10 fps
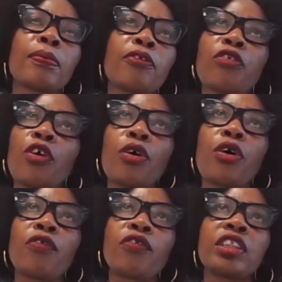before
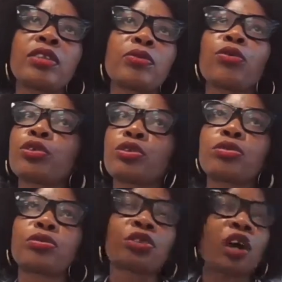COVID, we would
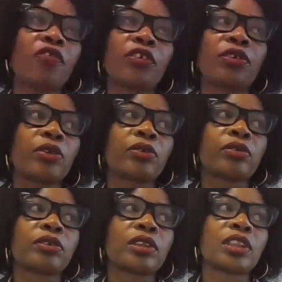travel
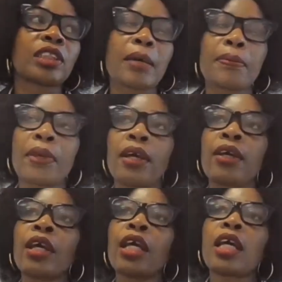around Zambia.
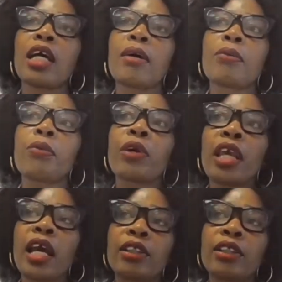We